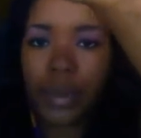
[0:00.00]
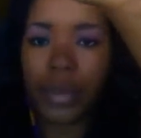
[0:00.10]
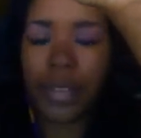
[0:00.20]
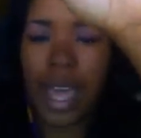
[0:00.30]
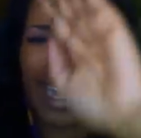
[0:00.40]

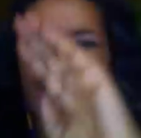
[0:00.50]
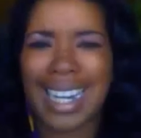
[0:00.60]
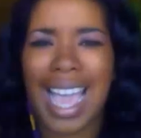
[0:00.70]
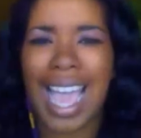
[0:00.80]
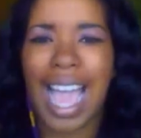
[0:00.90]
We got it
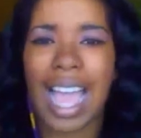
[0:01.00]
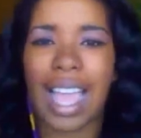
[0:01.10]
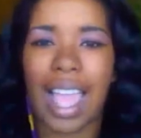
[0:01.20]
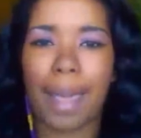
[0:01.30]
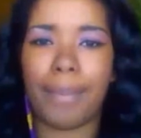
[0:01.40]
in
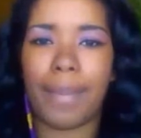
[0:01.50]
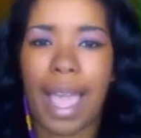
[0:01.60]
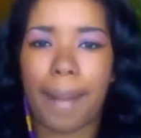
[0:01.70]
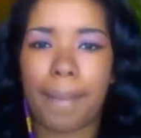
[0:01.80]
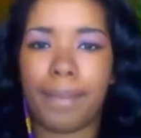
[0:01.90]
ham,
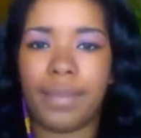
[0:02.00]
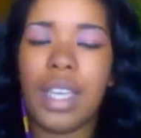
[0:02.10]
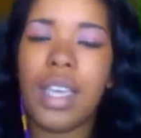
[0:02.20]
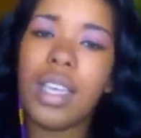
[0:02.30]
ham,